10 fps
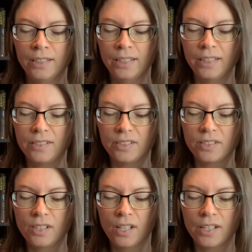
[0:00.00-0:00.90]
It does
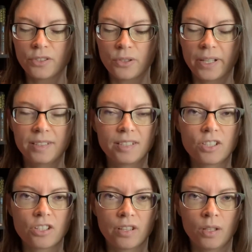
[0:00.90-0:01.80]
not
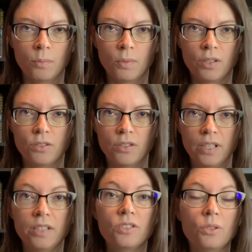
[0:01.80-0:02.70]
transition them
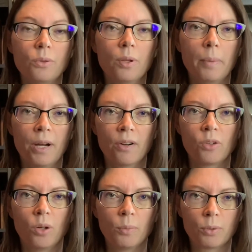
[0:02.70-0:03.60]
into the
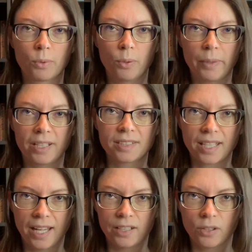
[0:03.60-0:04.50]
paranormal romance
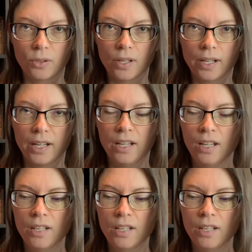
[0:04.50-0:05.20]
category.